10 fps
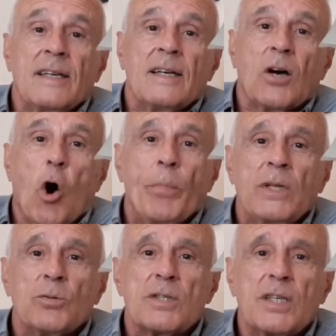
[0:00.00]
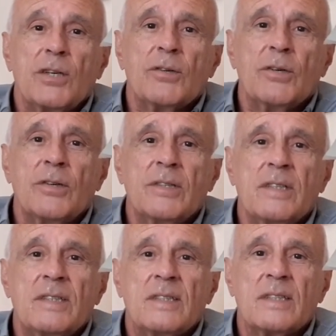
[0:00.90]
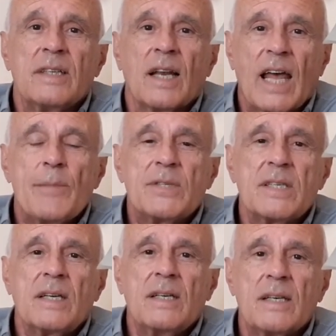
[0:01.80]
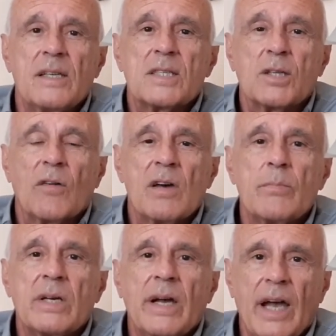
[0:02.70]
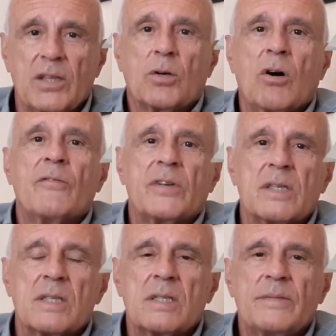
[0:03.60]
Hoping to see you in Leipzig this November at the conference.